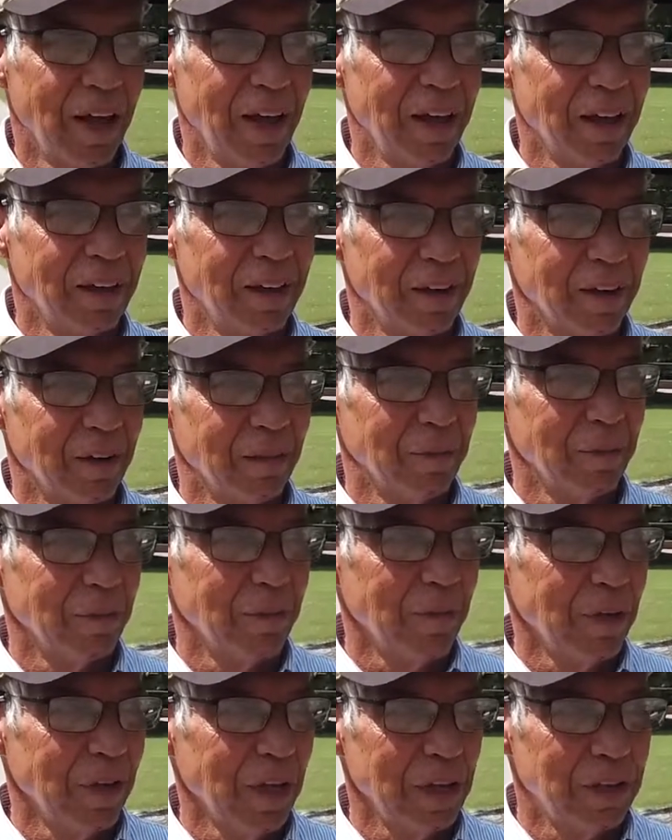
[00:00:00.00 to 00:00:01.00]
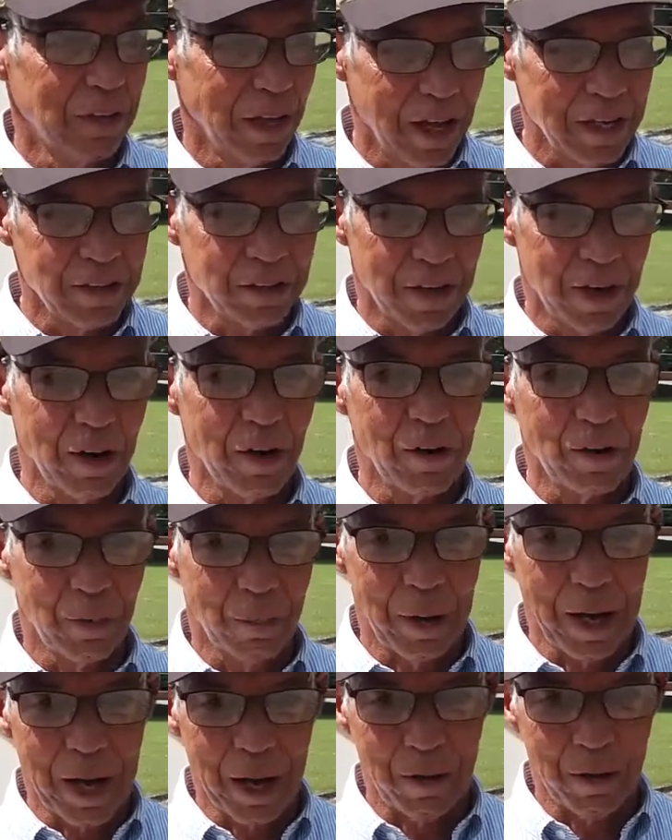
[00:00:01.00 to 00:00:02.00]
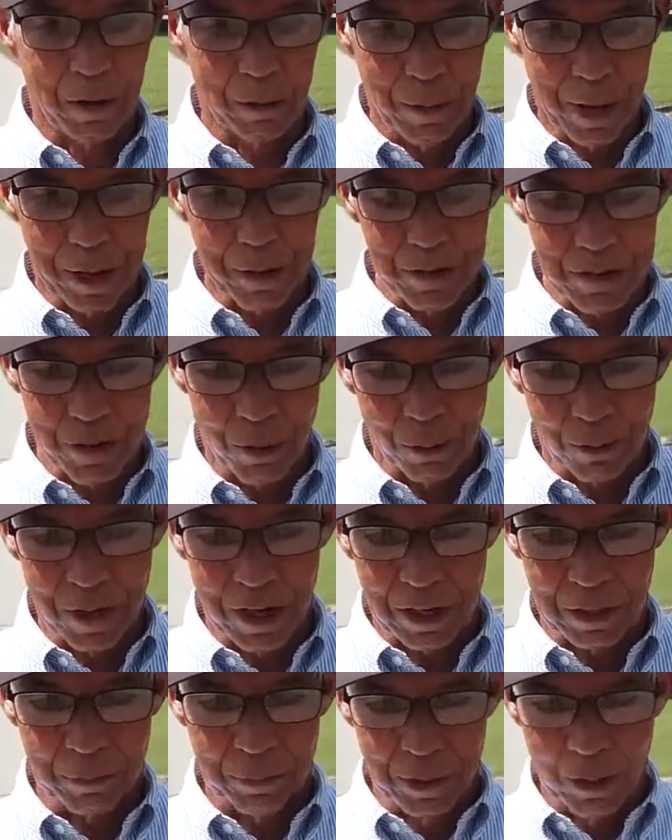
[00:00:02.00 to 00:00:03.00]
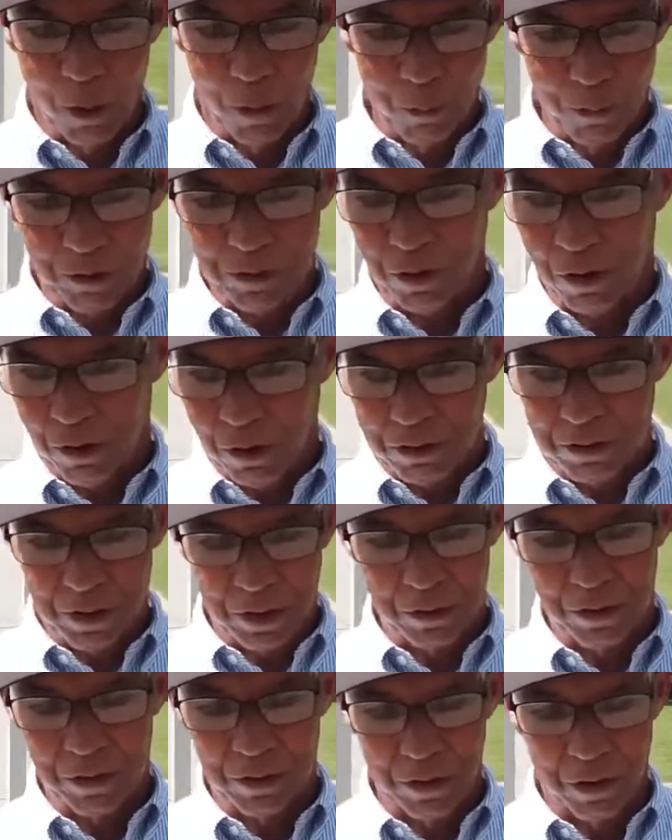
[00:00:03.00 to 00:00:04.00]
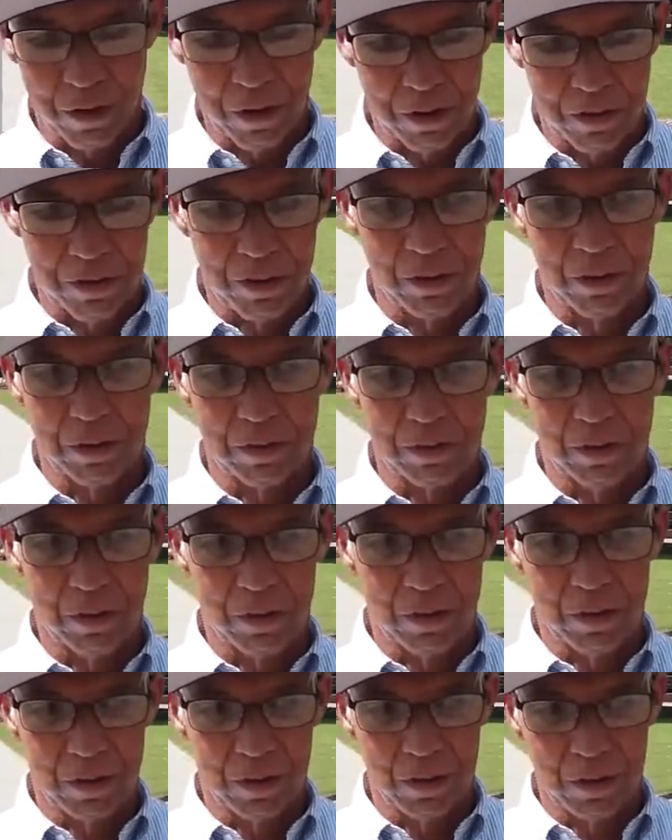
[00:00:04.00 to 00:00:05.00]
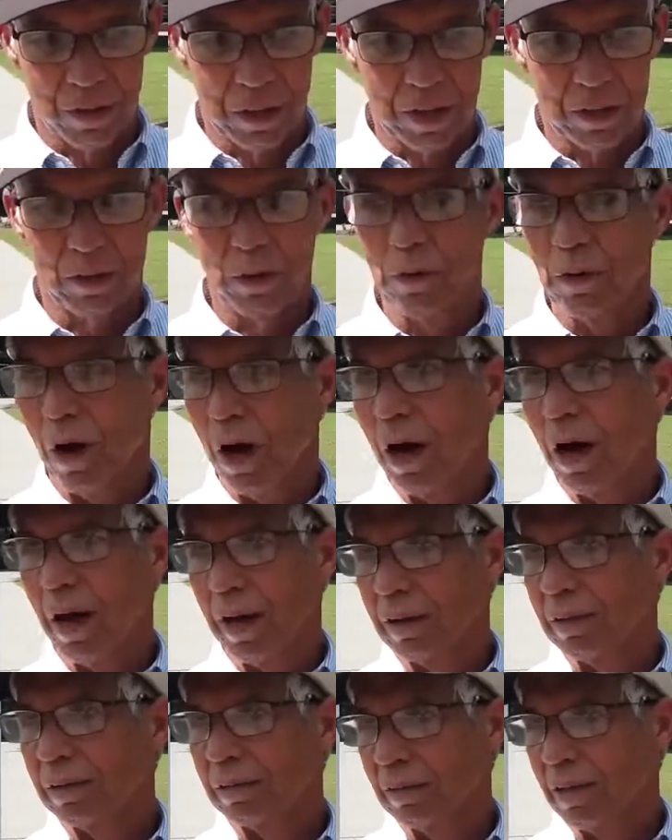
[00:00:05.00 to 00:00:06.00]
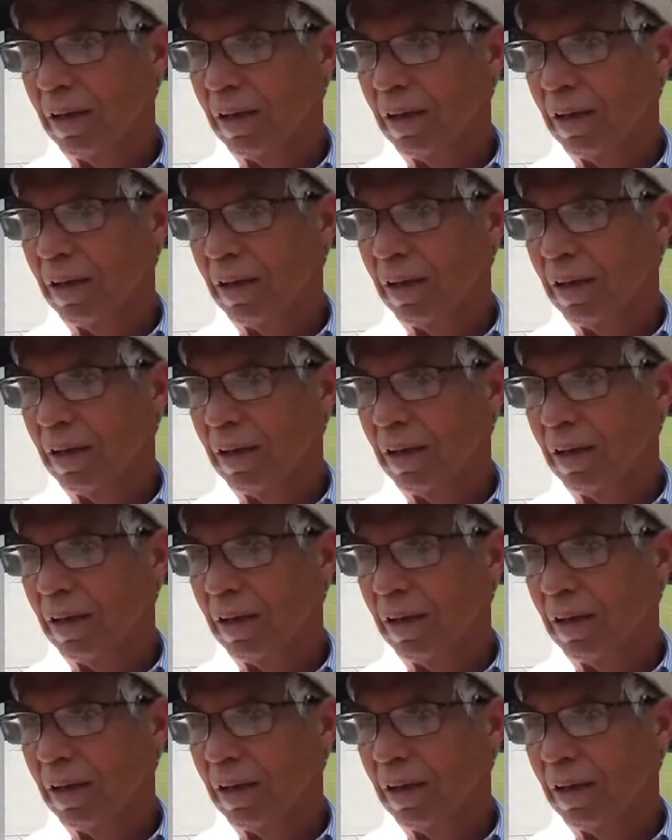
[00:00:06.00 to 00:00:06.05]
And it takes care of the battery. The batteries don't like to be overcharged, undercharged, or get too hot.